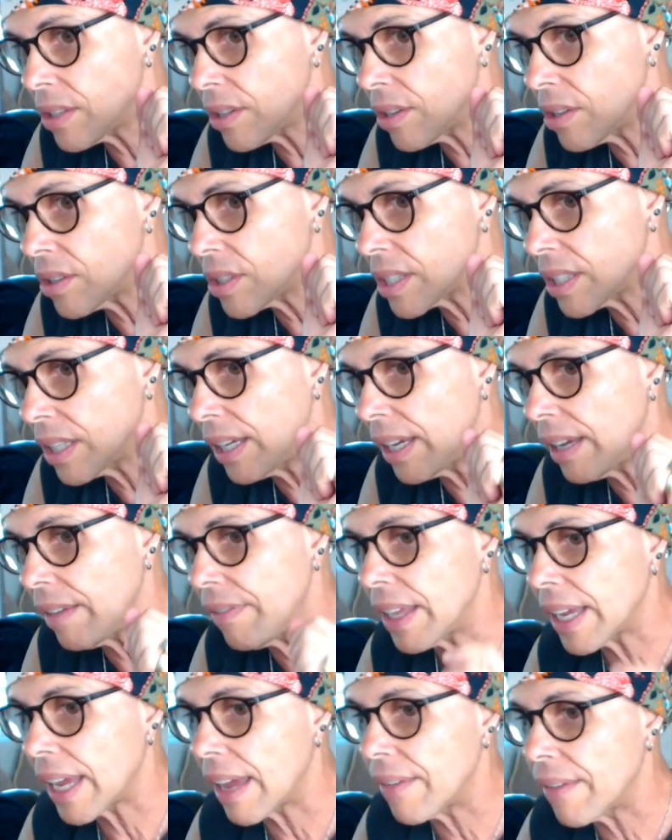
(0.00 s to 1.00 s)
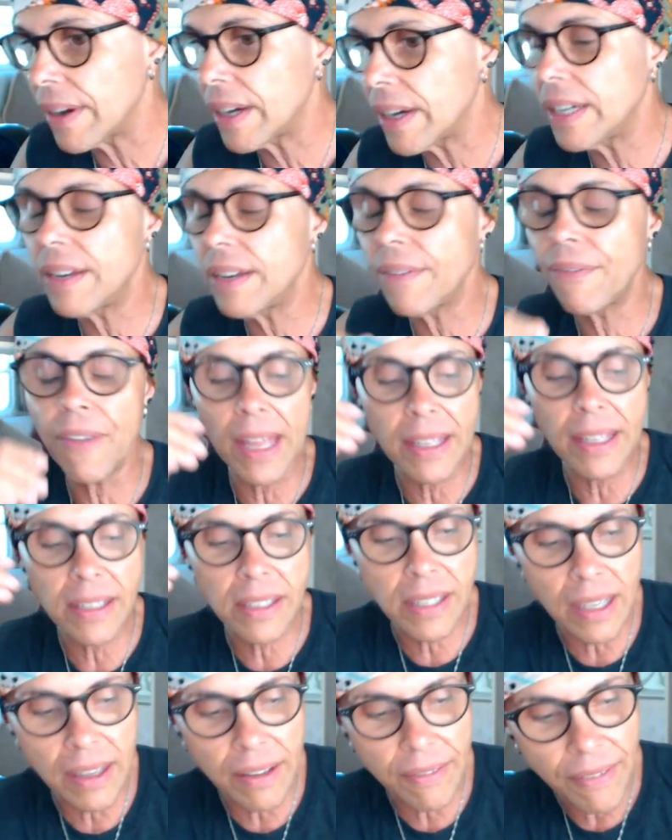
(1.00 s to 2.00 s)
in their sleeve, they get very
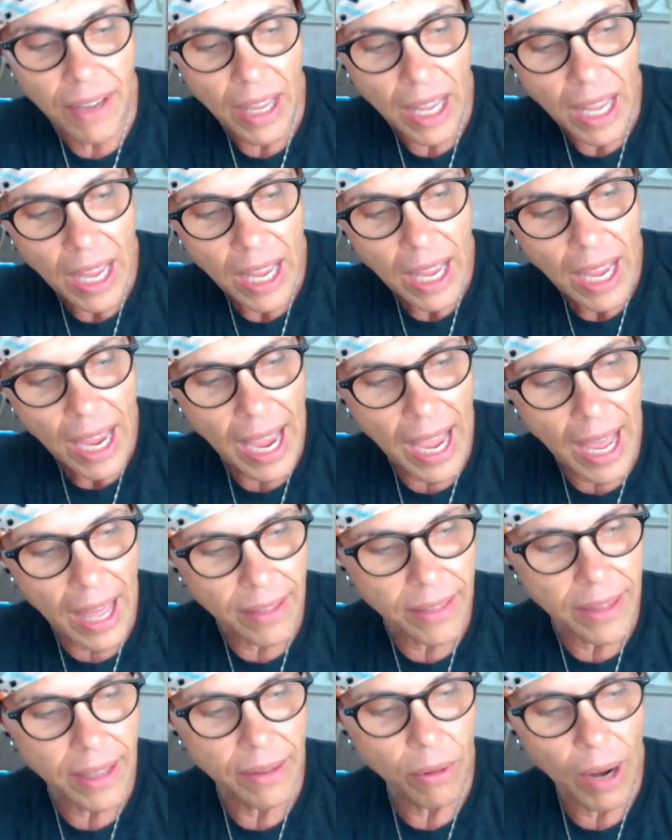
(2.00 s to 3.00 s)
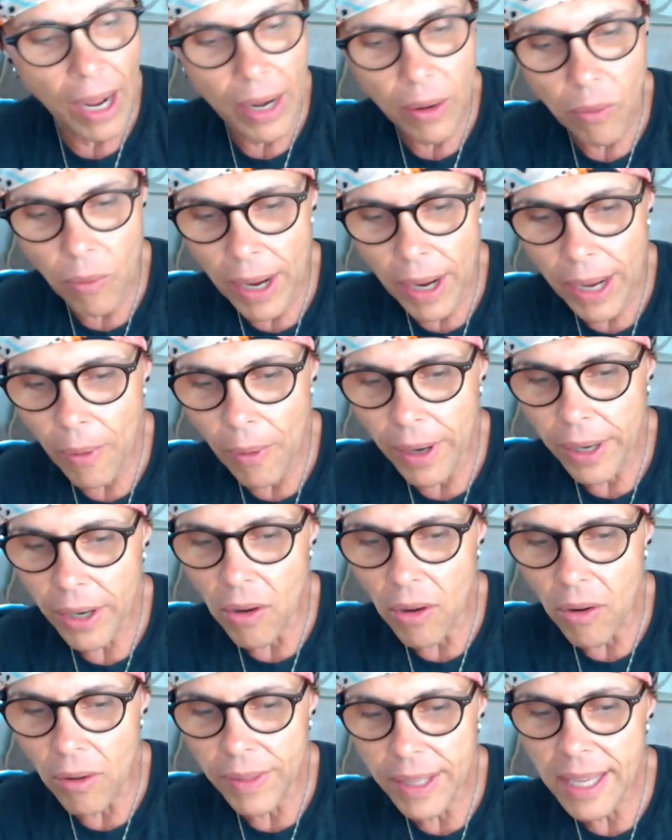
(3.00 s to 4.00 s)
defensive, and they right away want to
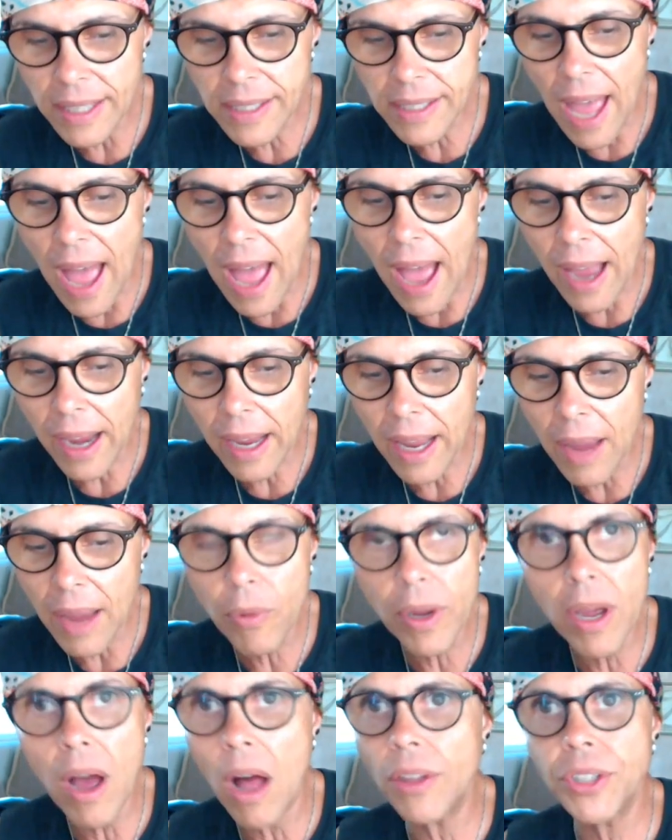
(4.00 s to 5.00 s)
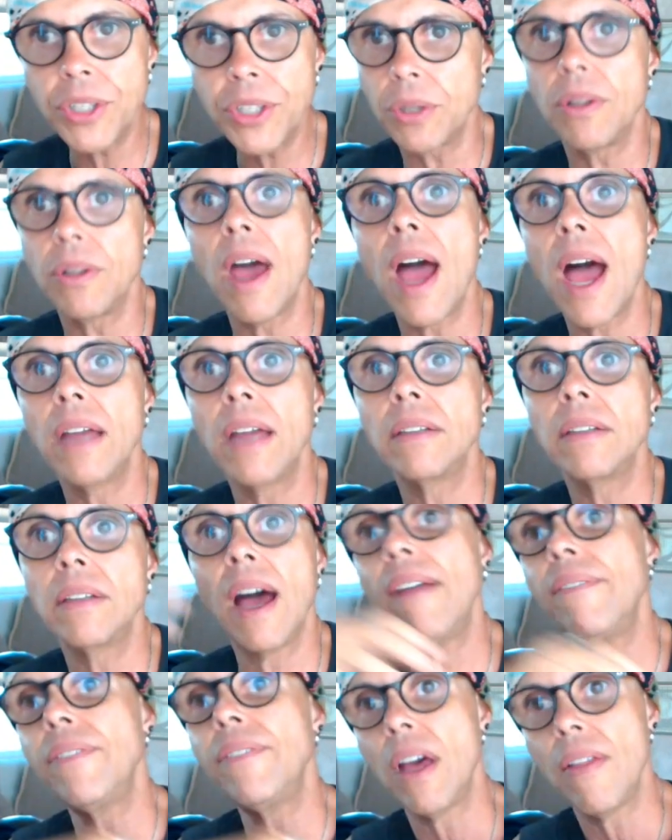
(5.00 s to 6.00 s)
go on the attack. And we all do that.
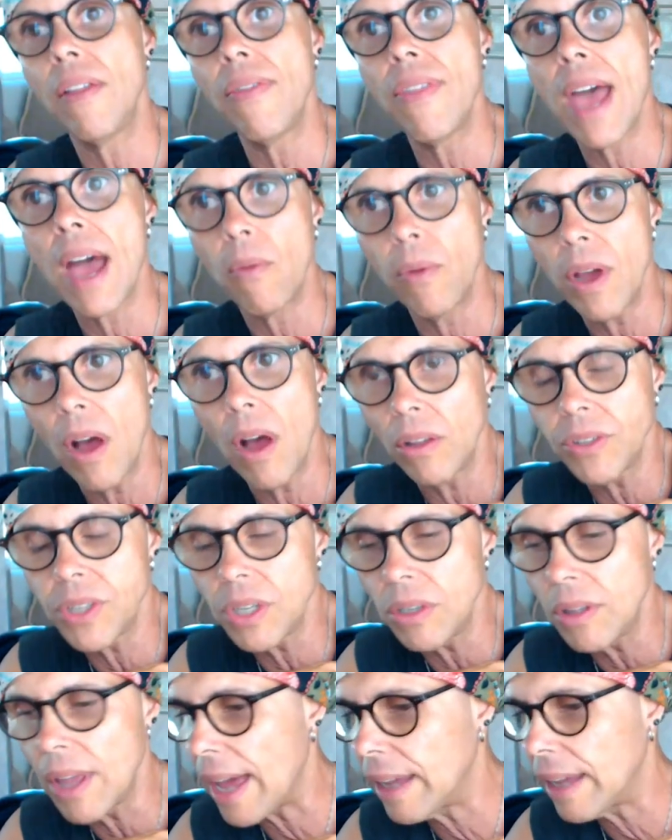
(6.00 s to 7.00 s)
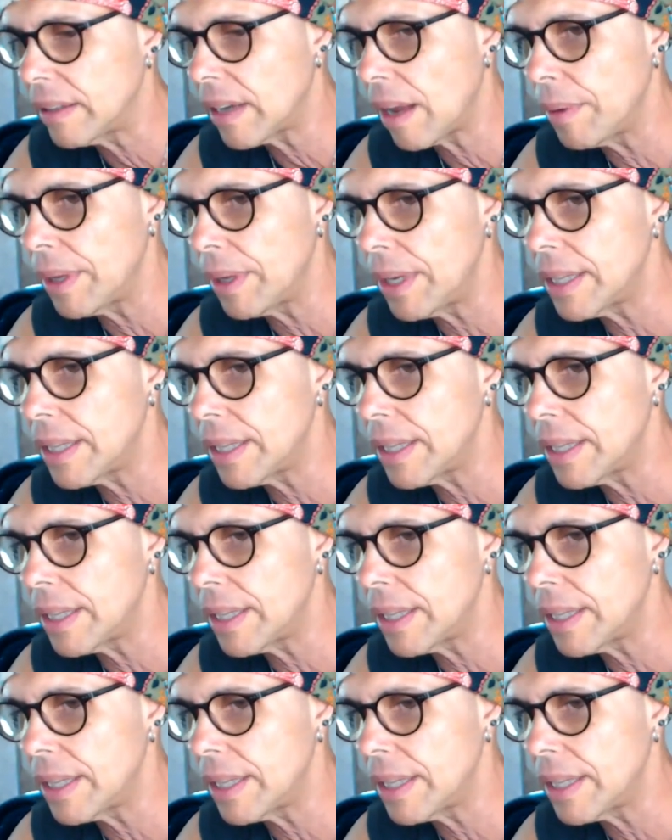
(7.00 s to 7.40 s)
I've done that. We all do that. I mean,